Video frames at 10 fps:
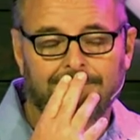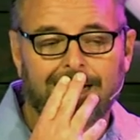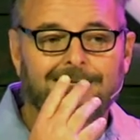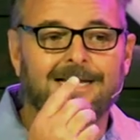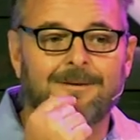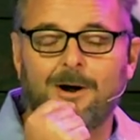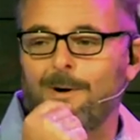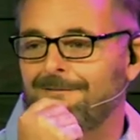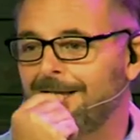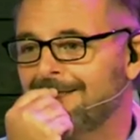I said to my
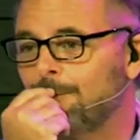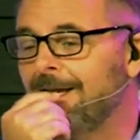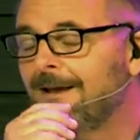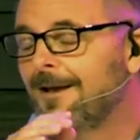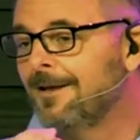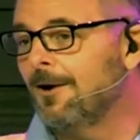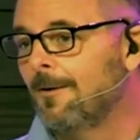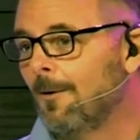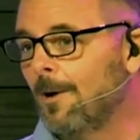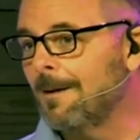wife last week, you know,
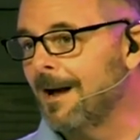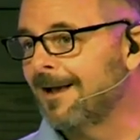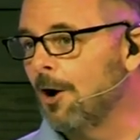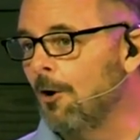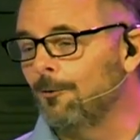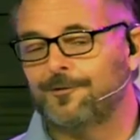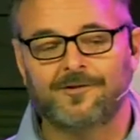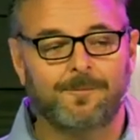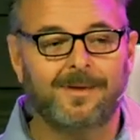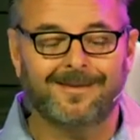one of my goals is
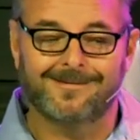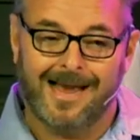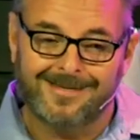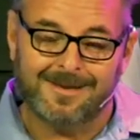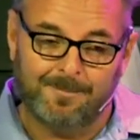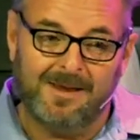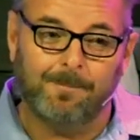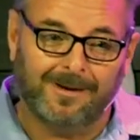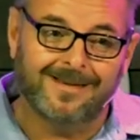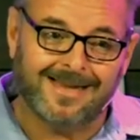to be as nice to
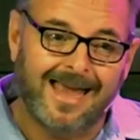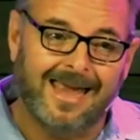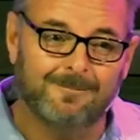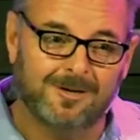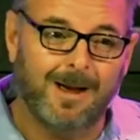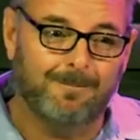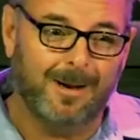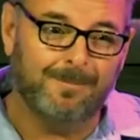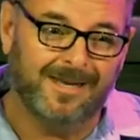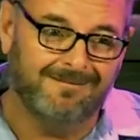people as I am to my puppy.